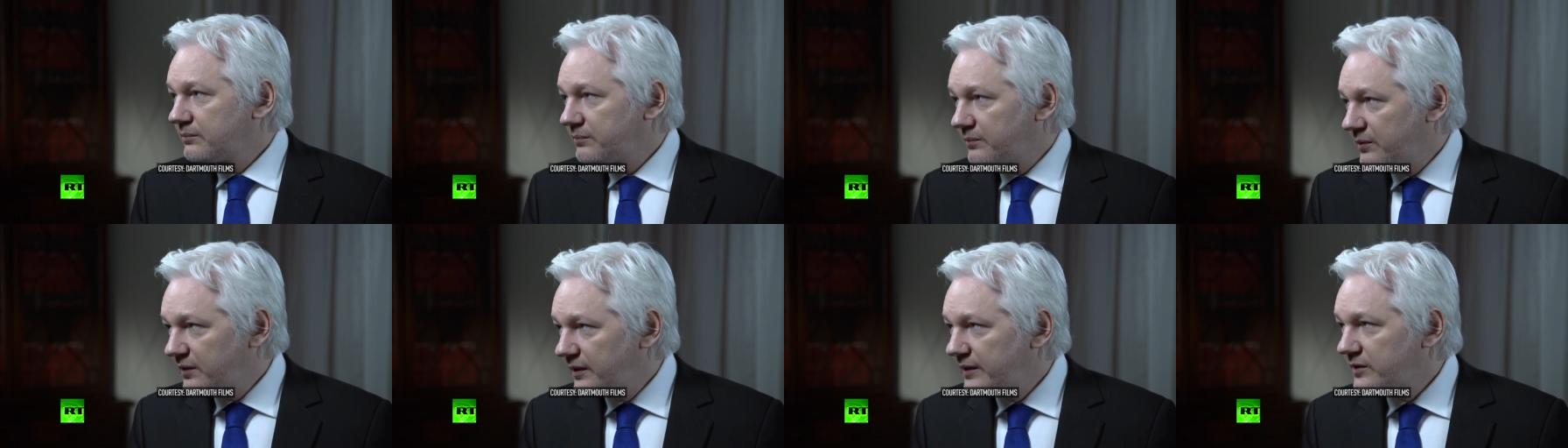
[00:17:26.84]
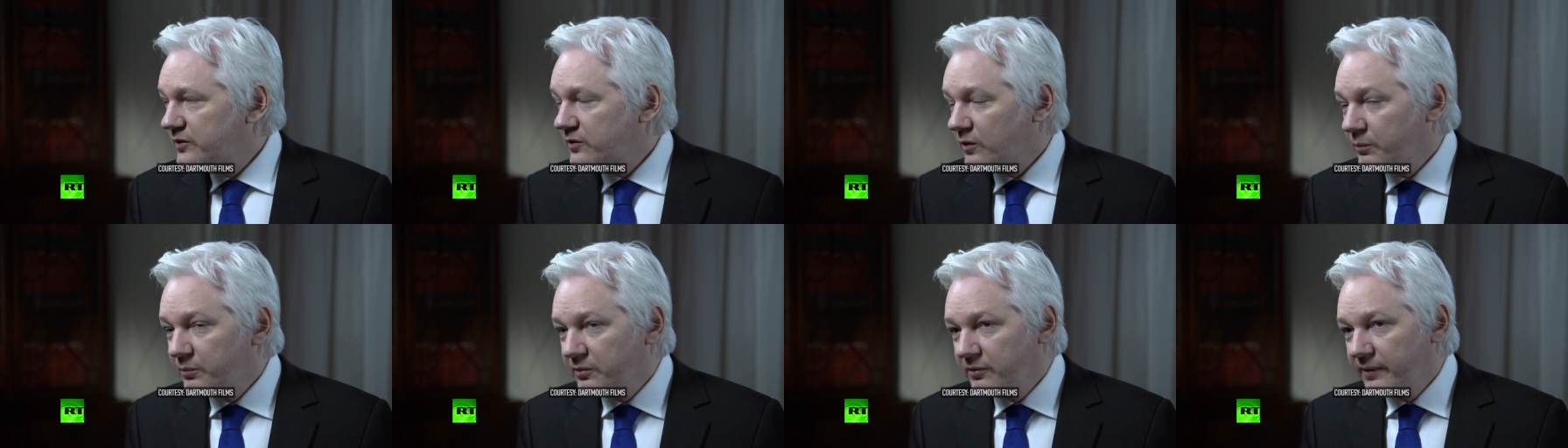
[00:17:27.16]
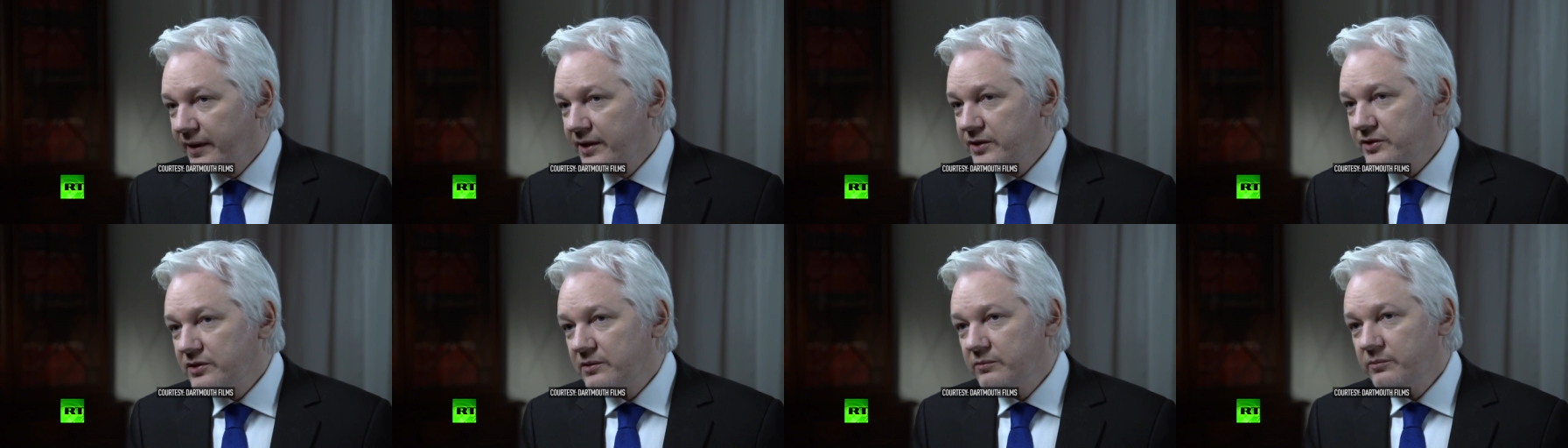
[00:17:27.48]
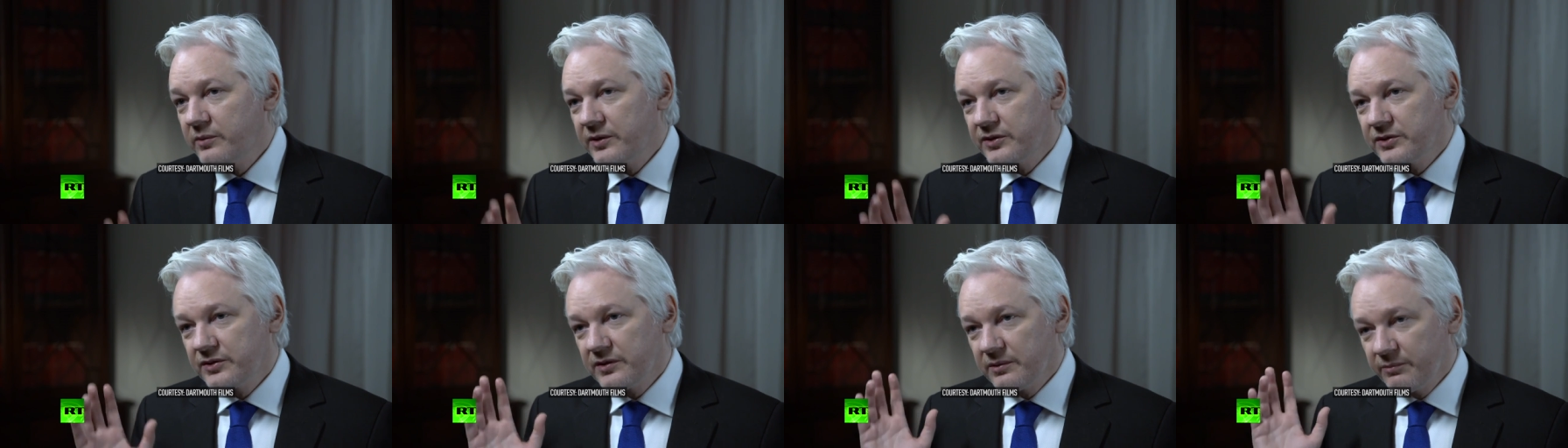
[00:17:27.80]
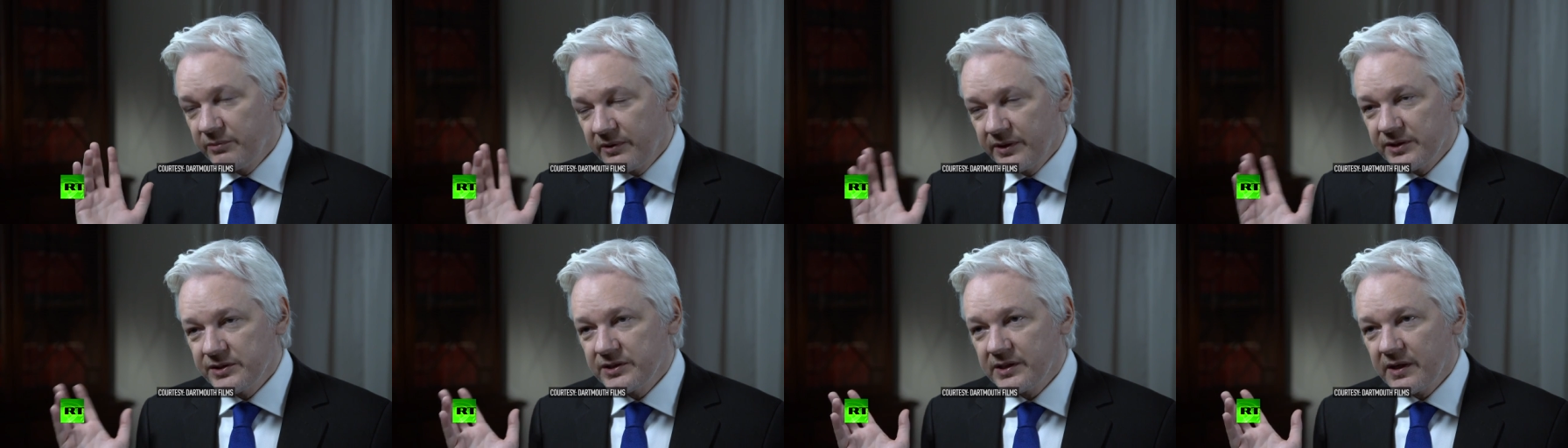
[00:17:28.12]
police operation, which the
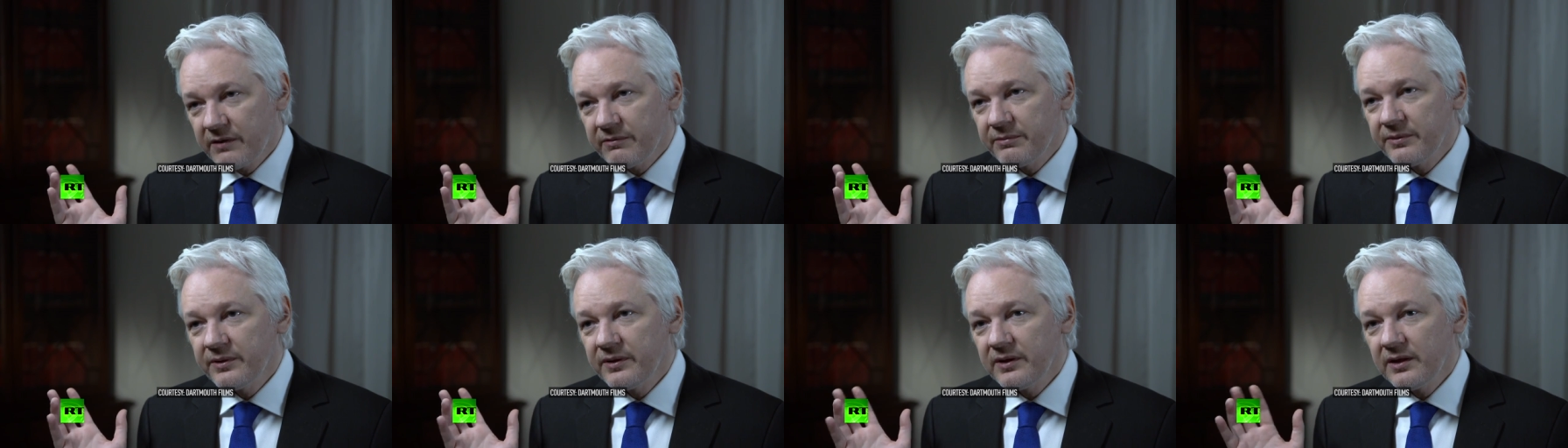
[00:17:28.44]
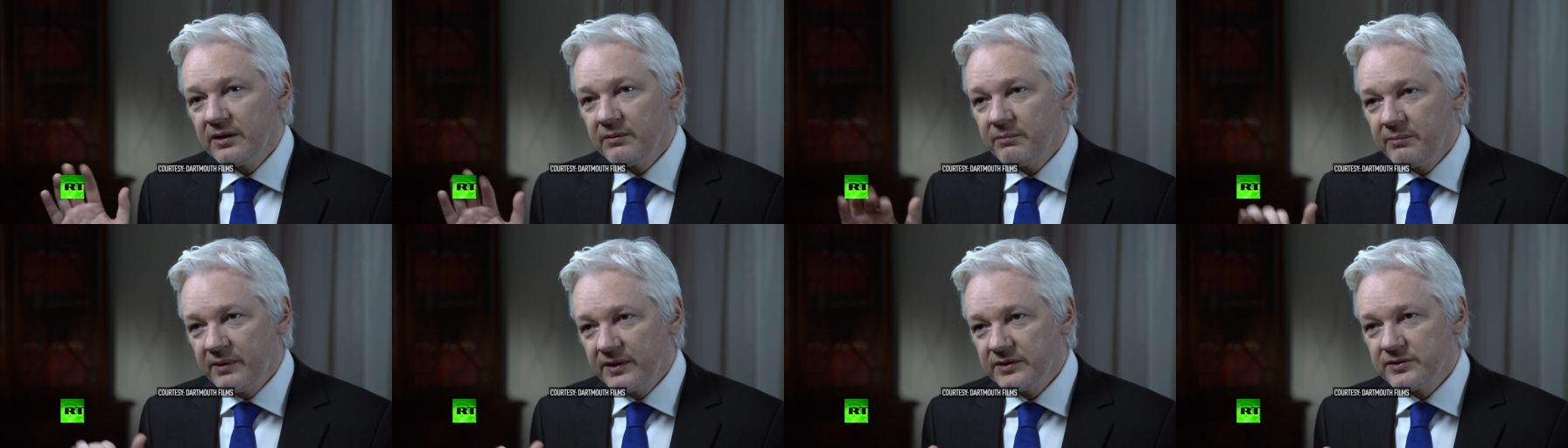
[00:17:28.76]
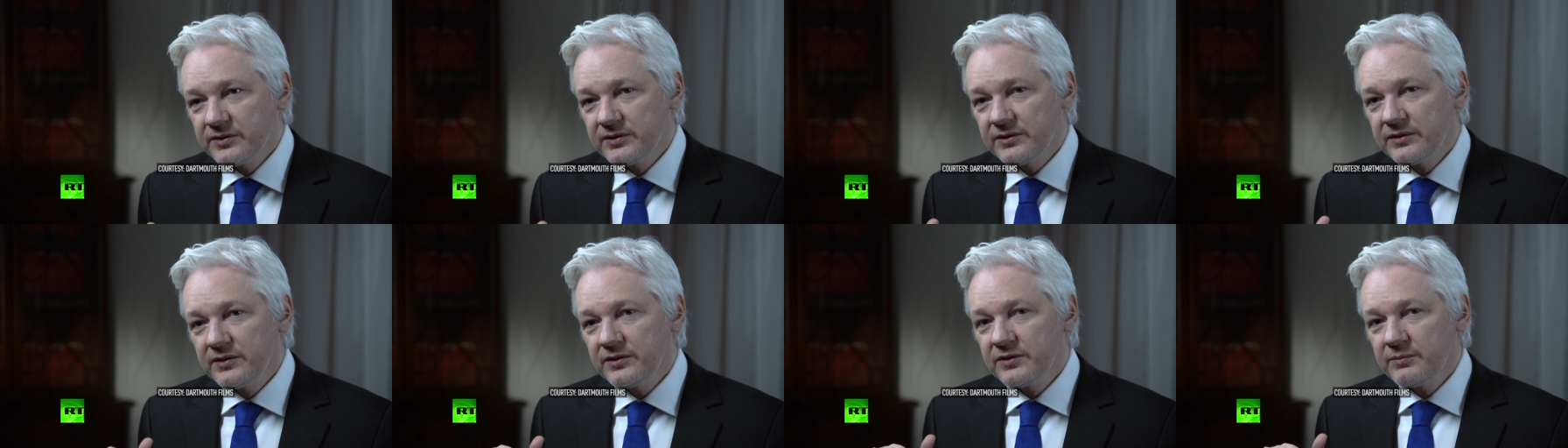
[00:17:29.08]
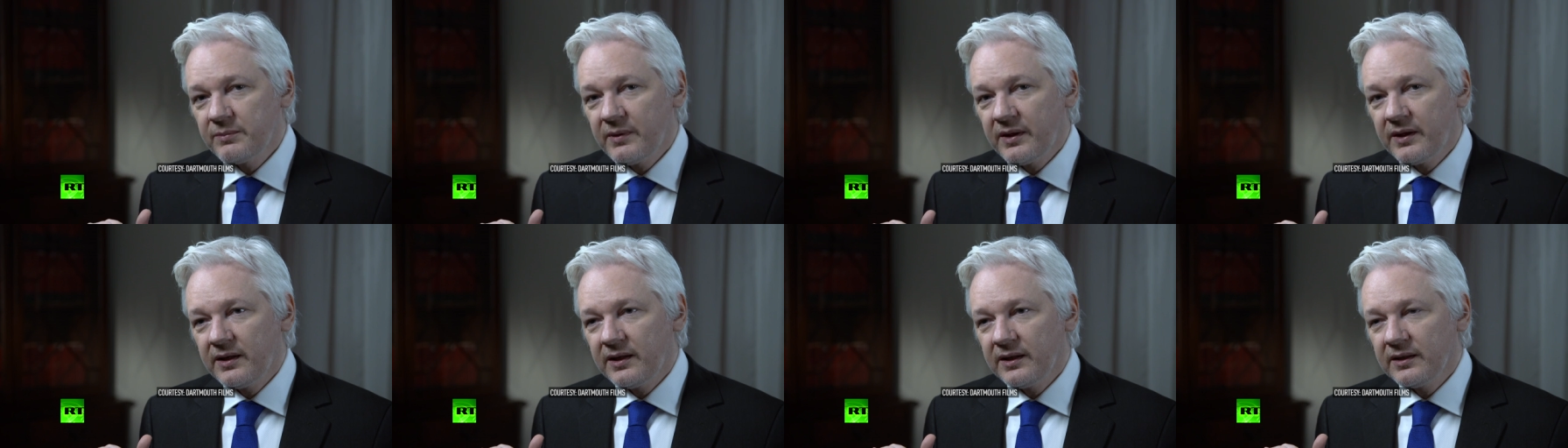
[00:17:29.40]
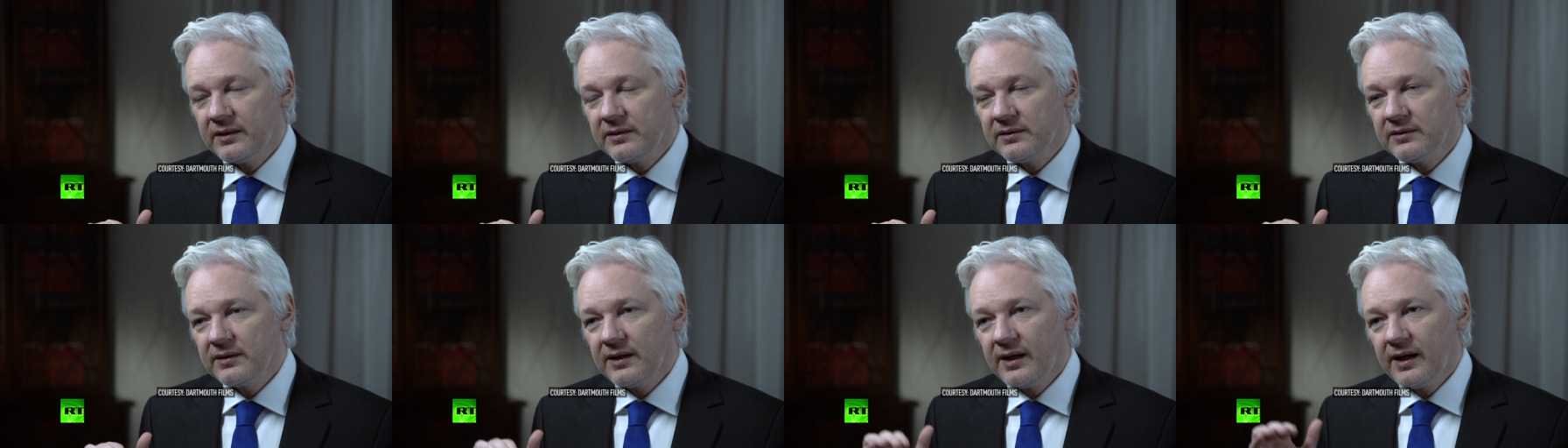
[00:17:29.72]
British government admits to
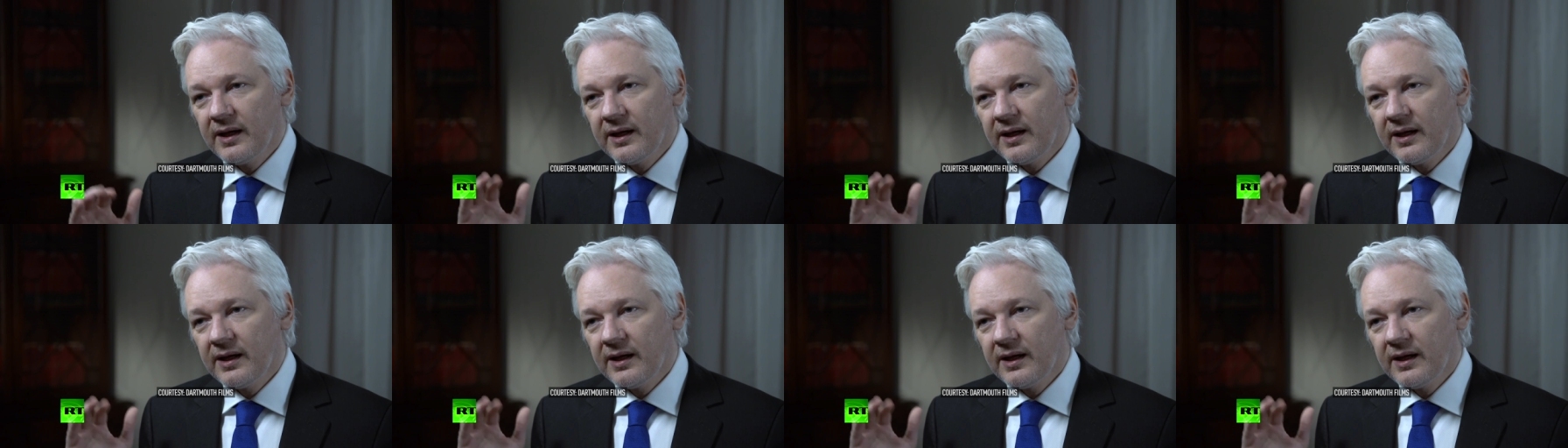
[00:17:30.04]
spending